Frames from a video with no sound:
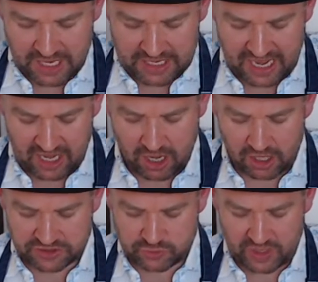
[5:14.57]
Now,
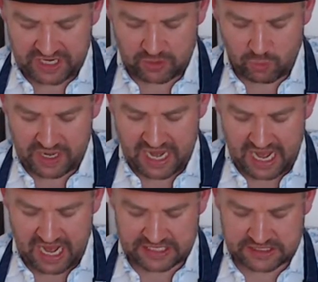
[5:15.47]
last week we
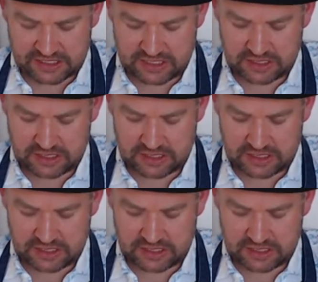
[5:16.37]
had